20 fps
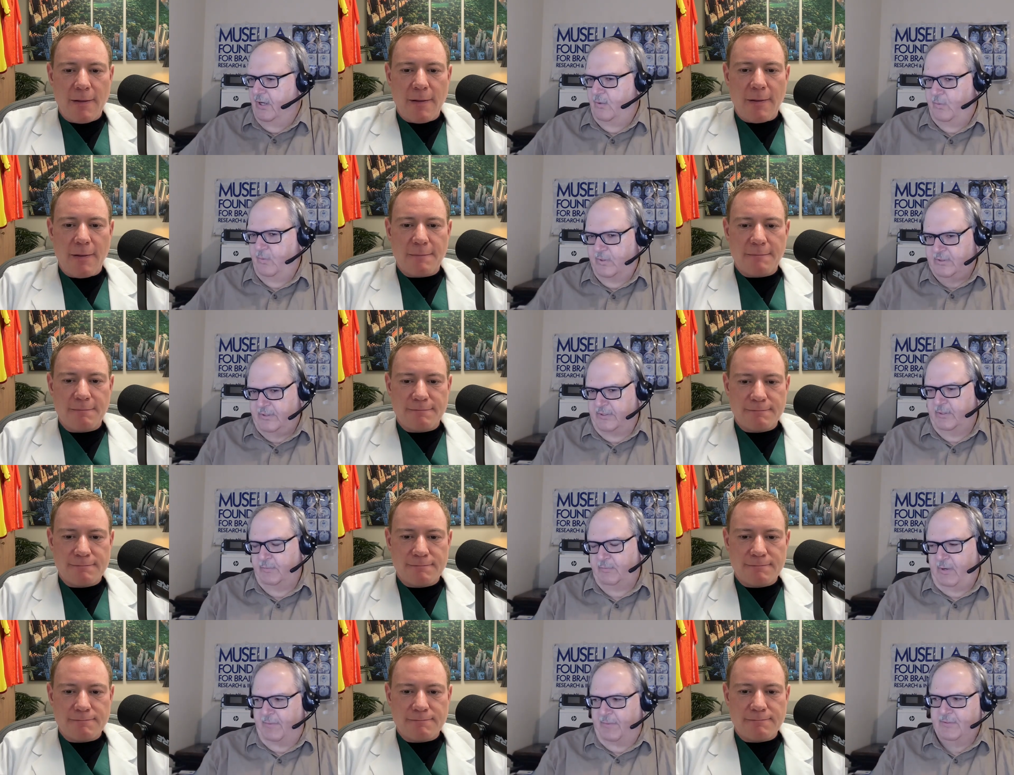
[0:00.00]
Speaker 1: Whereas
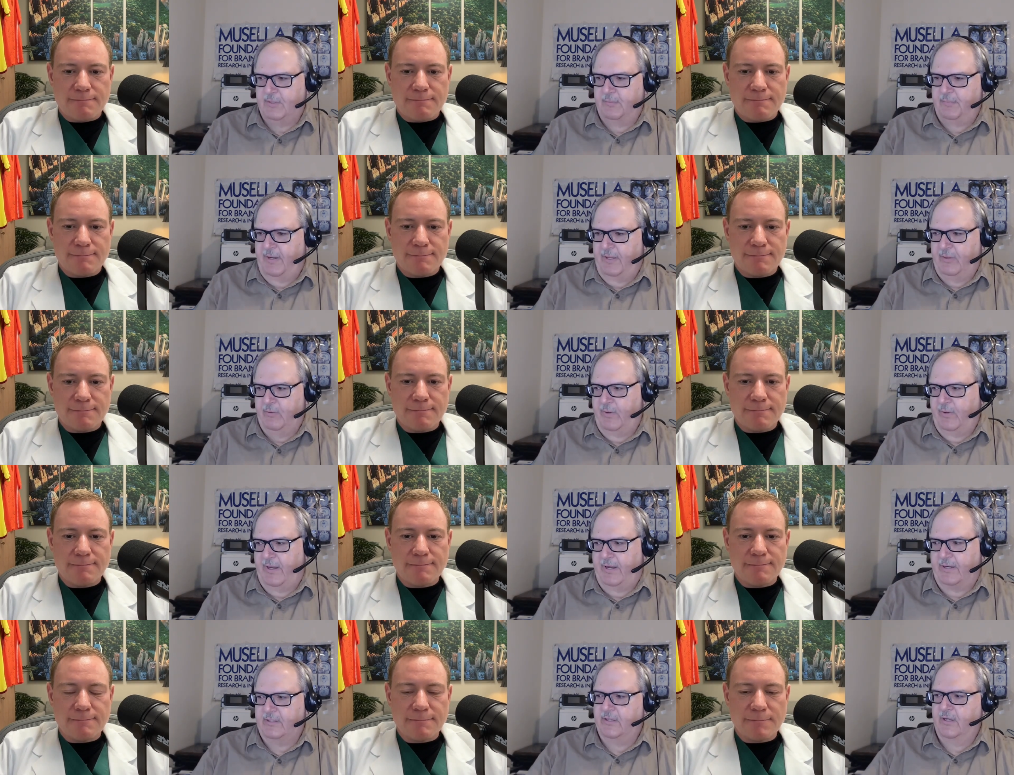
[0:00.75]
under the Promising Pathway
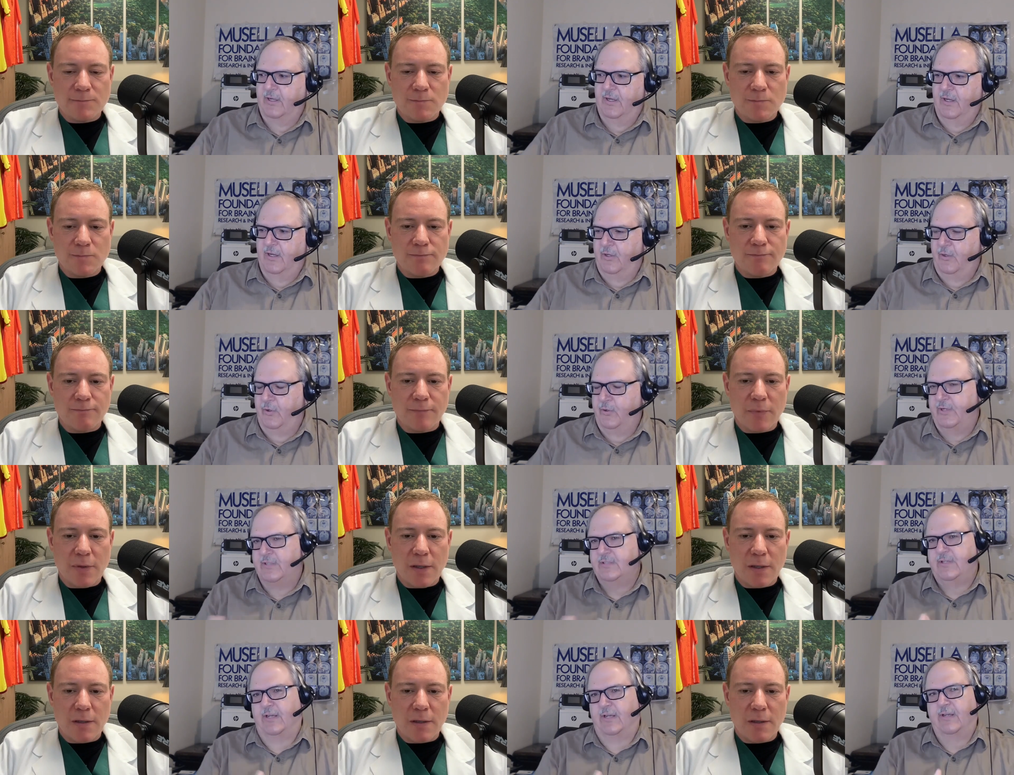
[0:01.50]
Act, you
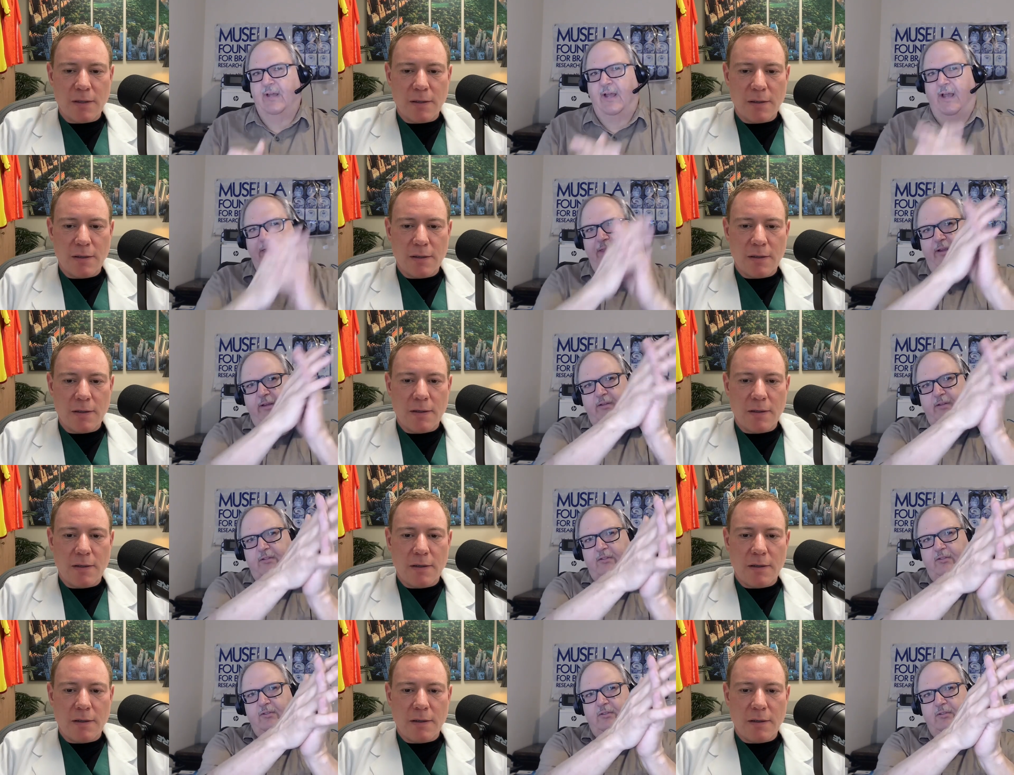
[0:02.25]
could say, I think
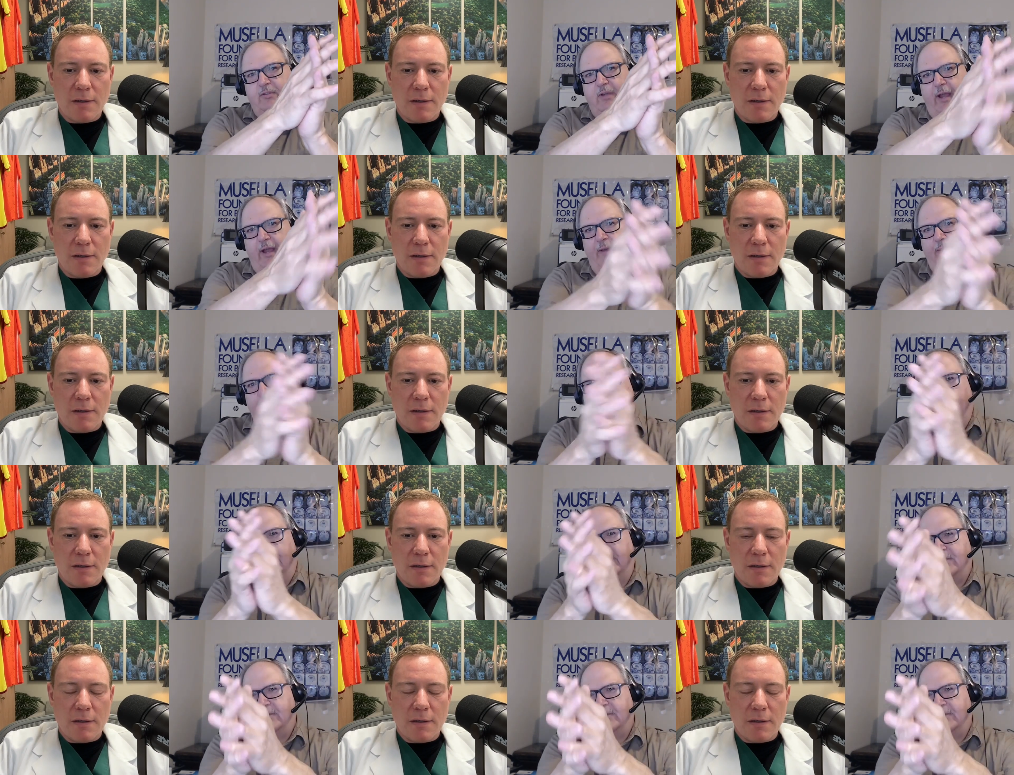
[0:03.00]
a, B, and